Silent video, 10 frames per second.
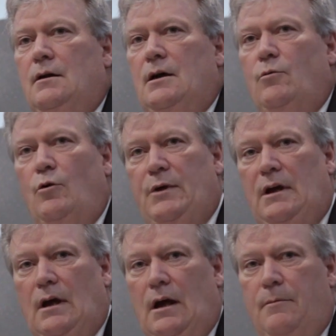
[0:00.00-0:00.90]
There will
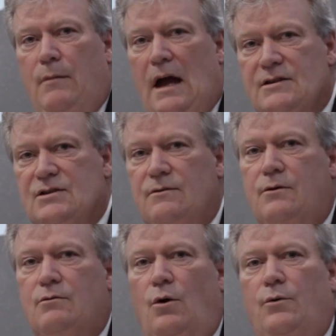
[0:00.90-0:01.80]
be a
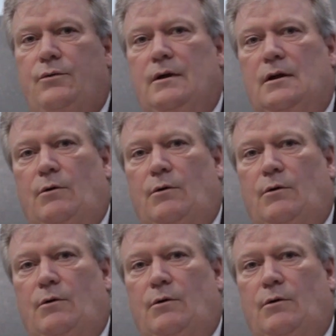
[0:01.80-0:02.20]
massive growth in